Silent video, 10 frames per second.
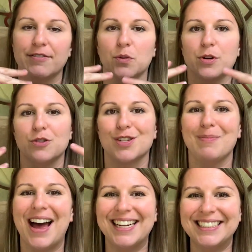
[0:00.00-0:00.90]
So when you
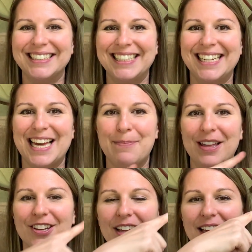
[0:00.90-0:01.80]
smile, it may
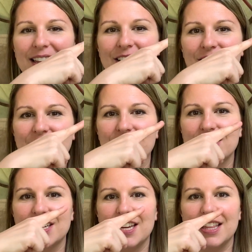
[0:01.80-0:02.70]
look like literally your
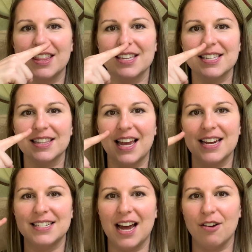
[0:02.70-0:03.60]
teeth
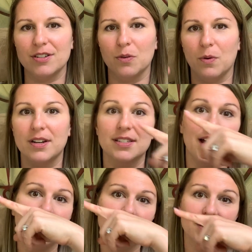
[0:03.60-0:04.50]
slant down to one
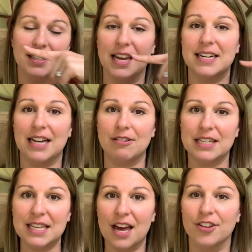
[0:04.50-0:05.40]
side or slant down
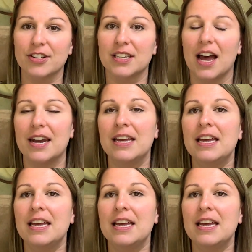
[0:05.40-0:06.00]
to the other side.